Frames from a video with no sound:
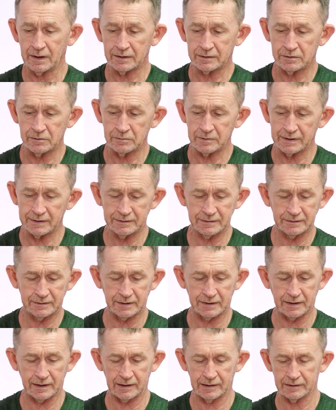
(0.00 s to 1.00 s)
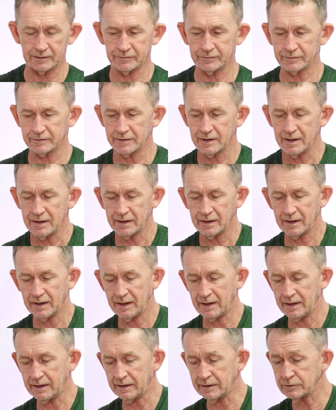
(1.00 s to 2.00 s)
will it go into the case?
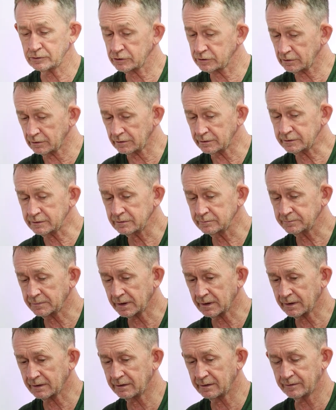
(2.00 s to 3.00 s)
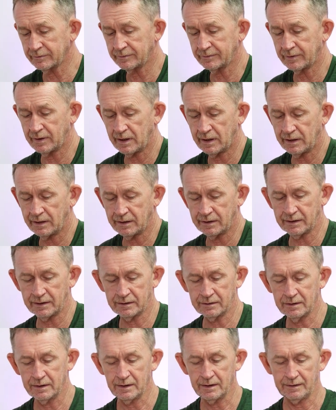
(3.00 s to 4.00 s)
Uh, it should because uh,
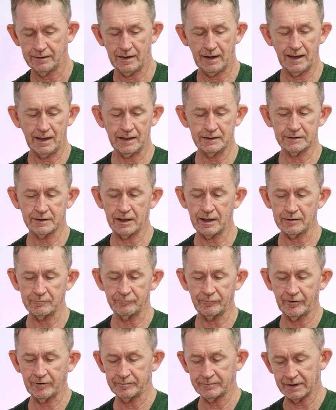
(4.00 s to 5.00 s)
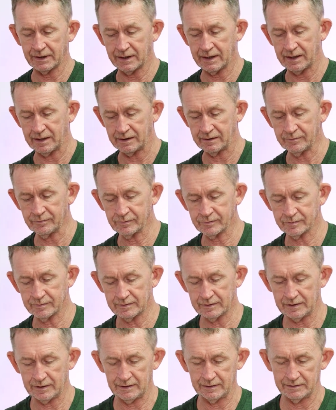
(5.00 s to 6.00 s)
the hat came from the case
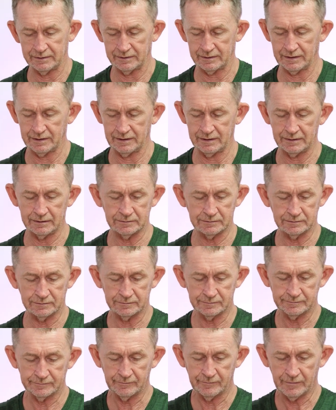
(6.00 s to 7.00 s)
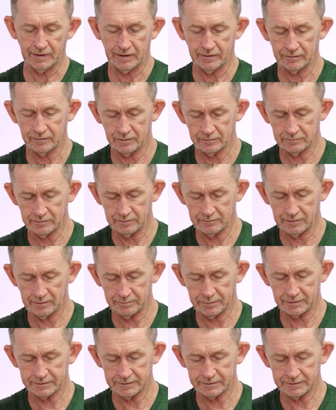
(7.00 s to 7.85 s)
and uh, so we will